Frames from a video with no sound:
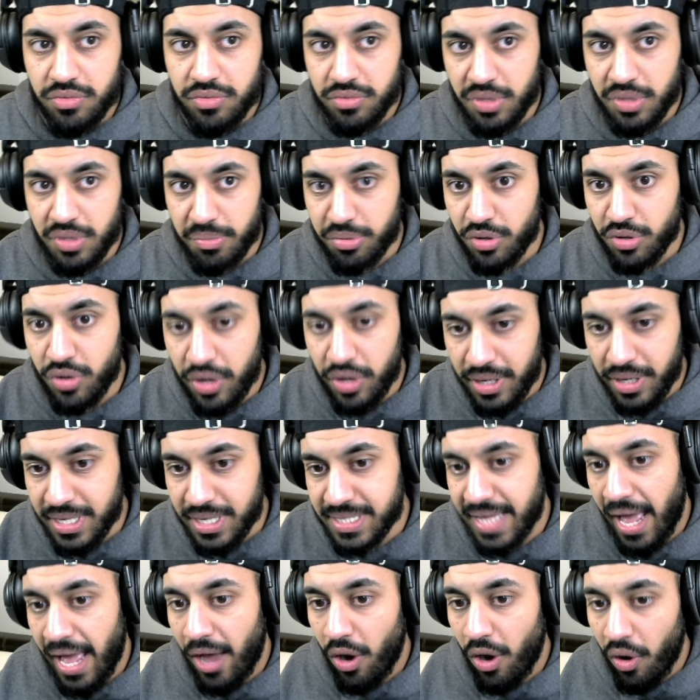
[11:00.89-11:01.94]
the Bruen is
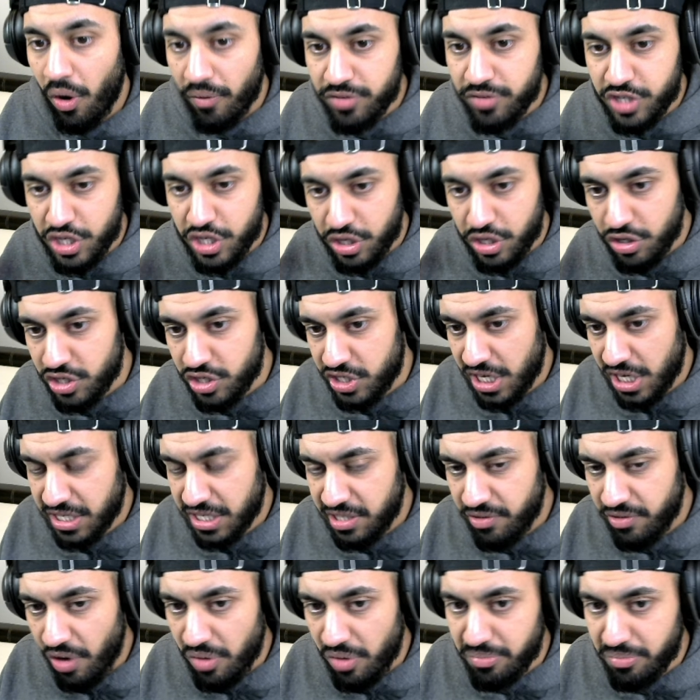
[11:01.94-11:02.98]
that obviously you can use a
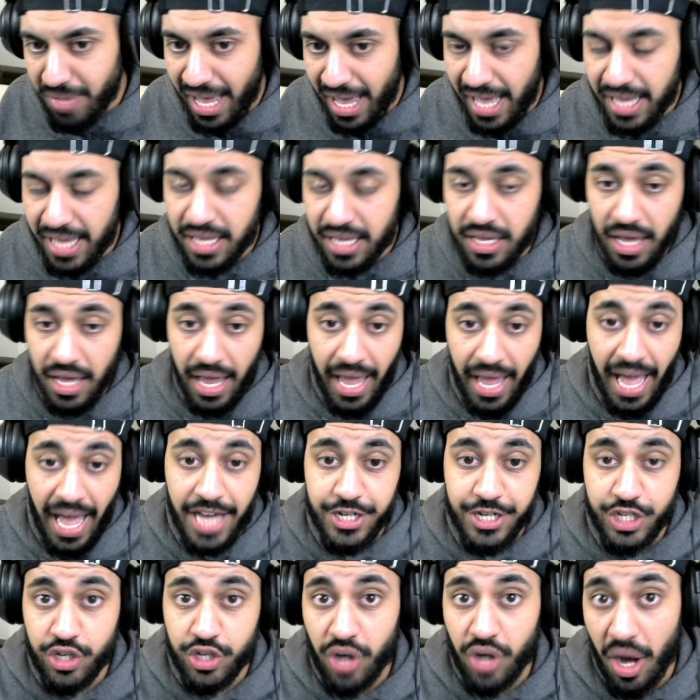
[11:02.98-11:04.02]
60 round mag. It
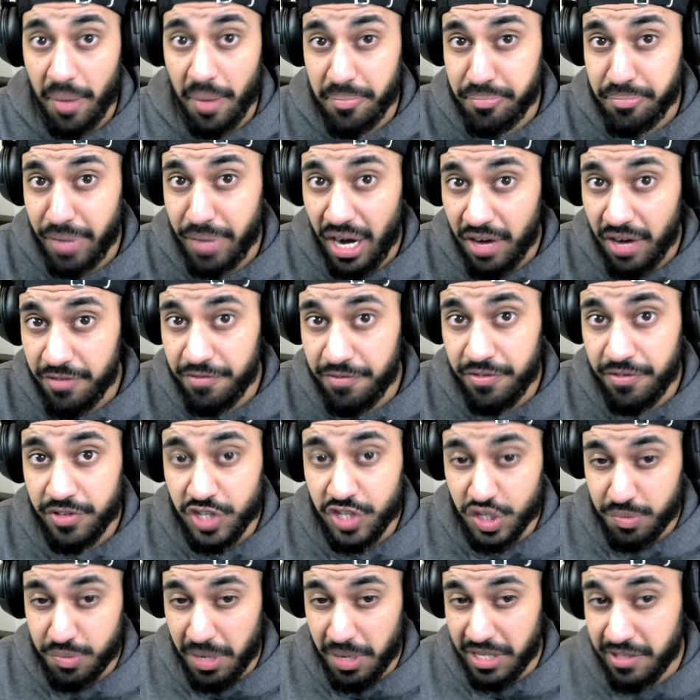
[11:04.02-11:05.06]
actually got a buff to
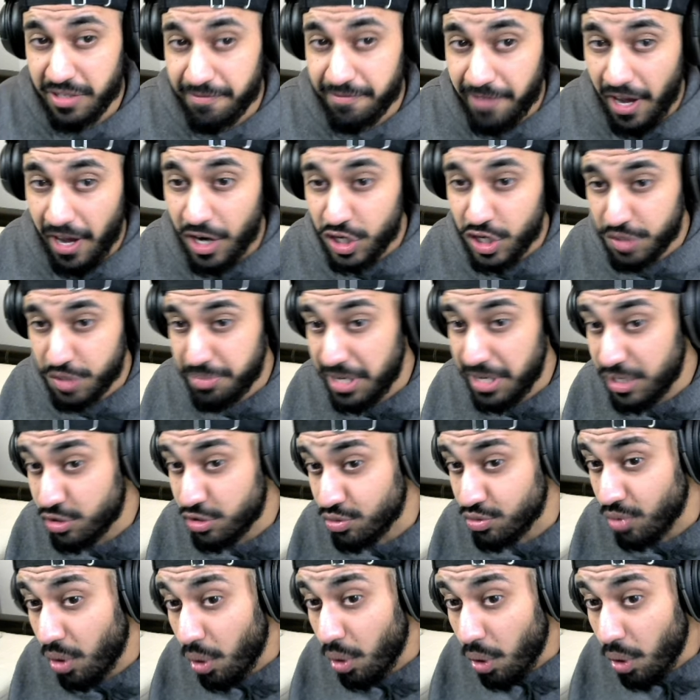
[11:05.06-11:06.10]
sprint the fire speed,
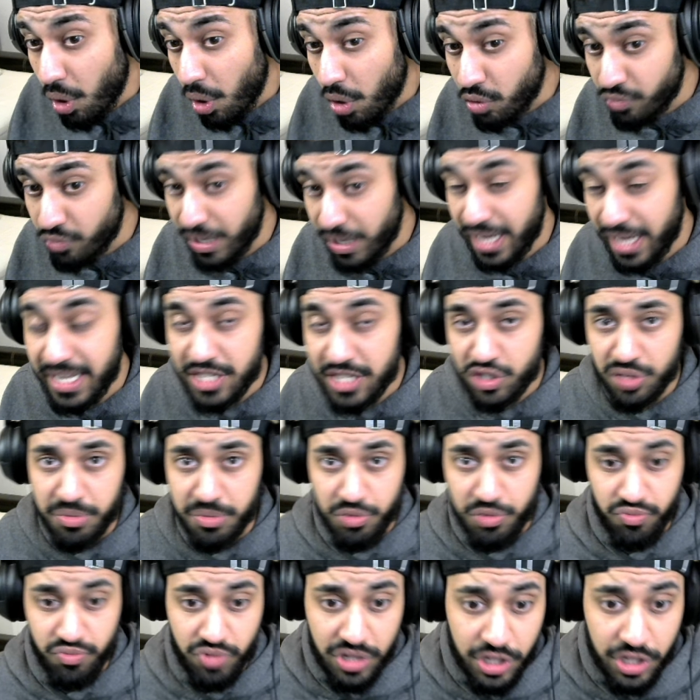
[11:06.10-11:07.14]
so already it's going to
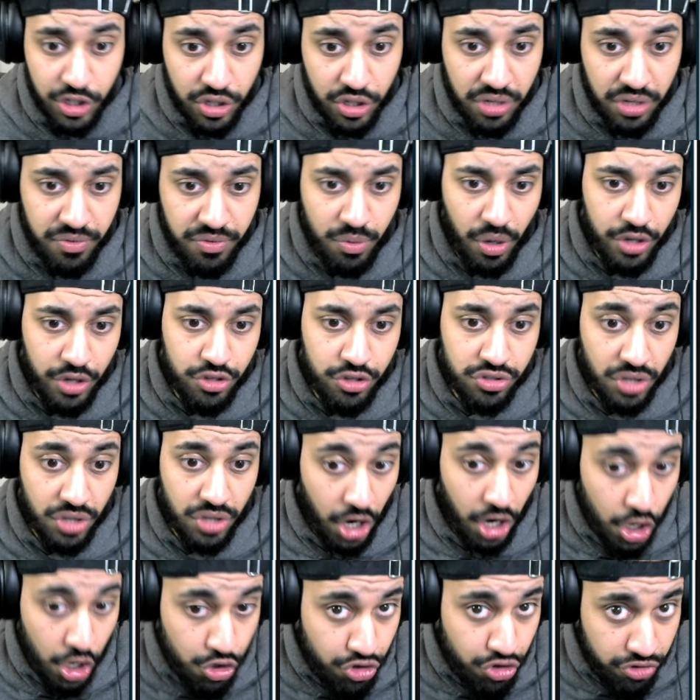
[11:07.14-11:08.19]
be really good if you want to use the
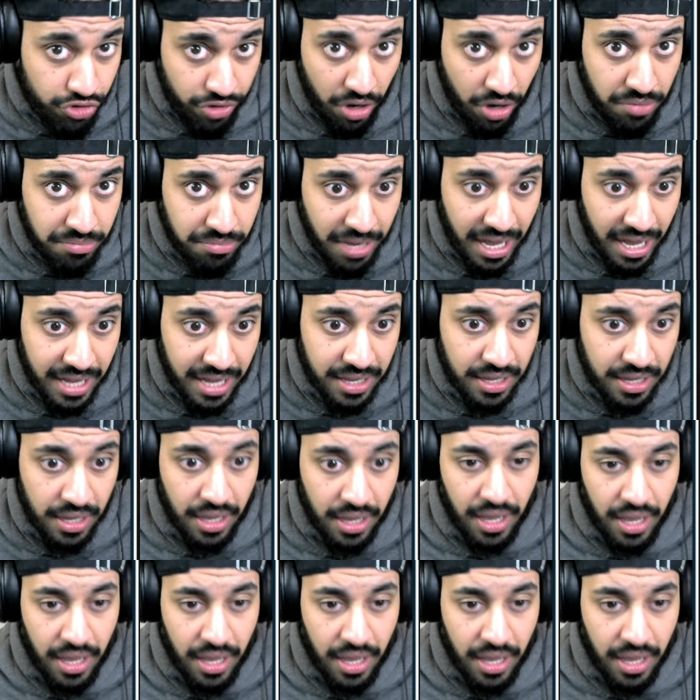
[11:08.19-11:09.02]
100 round mag.